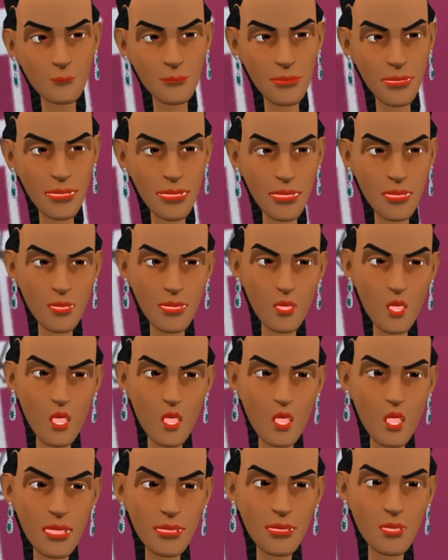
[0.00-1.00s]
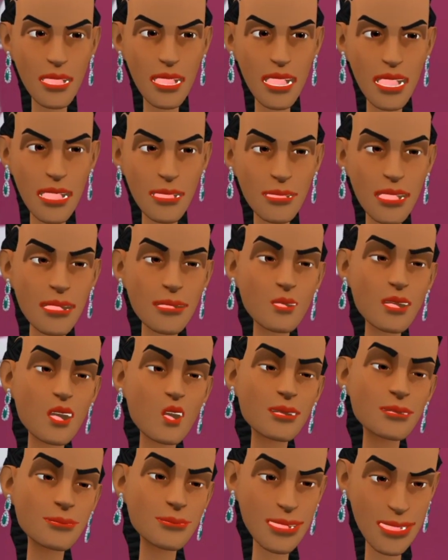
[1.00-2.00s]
I told him that I am married,